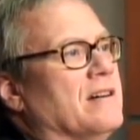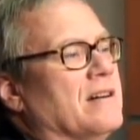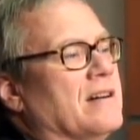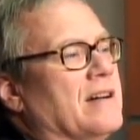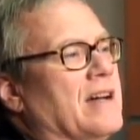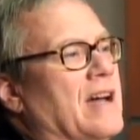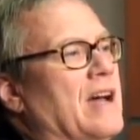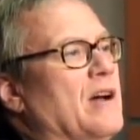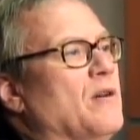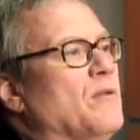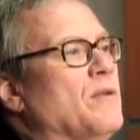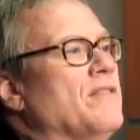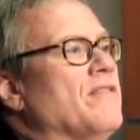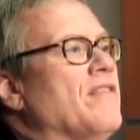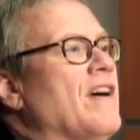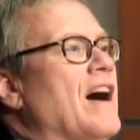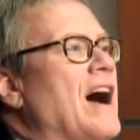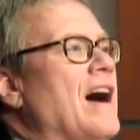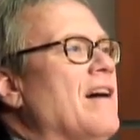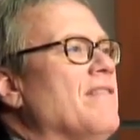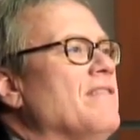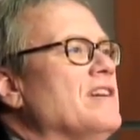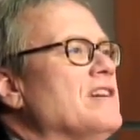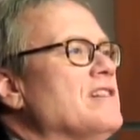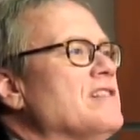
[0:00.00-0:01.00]
Okay? We've
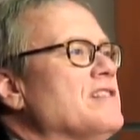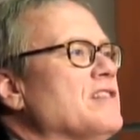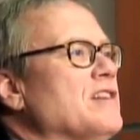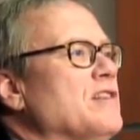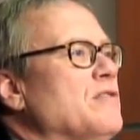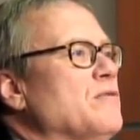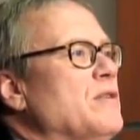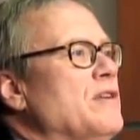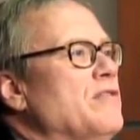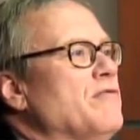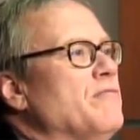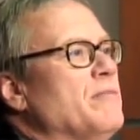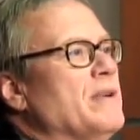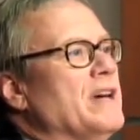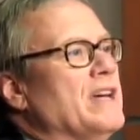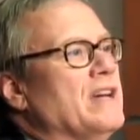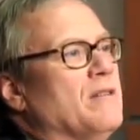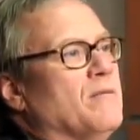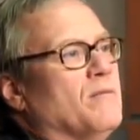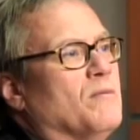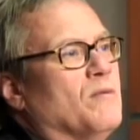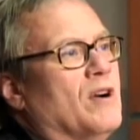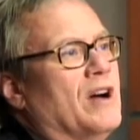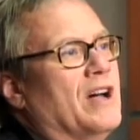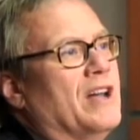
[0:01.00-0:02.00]
obviously, we've been
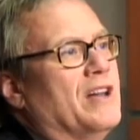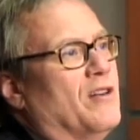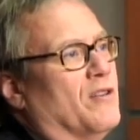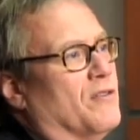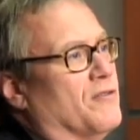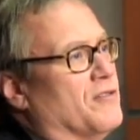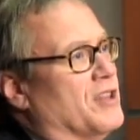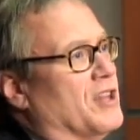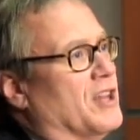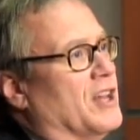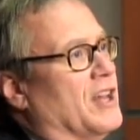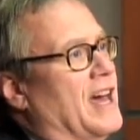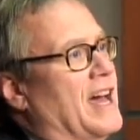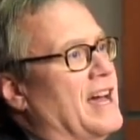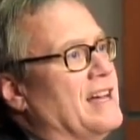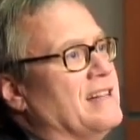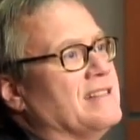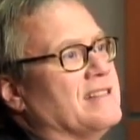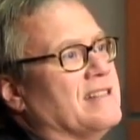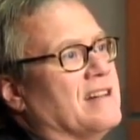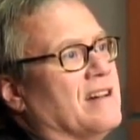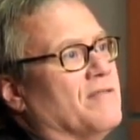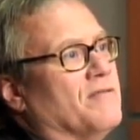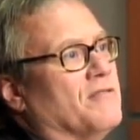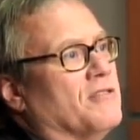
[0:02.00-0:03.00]
in one over the last
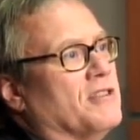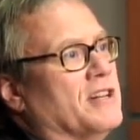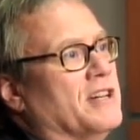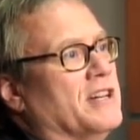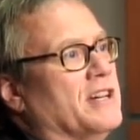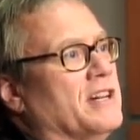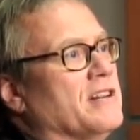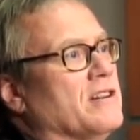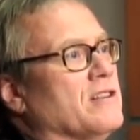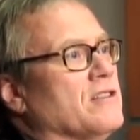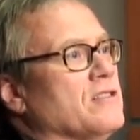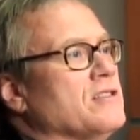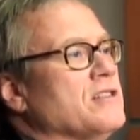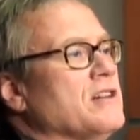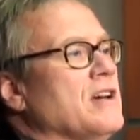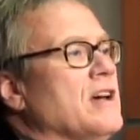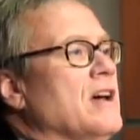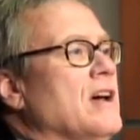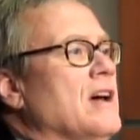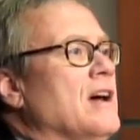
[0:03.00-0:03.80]
several years.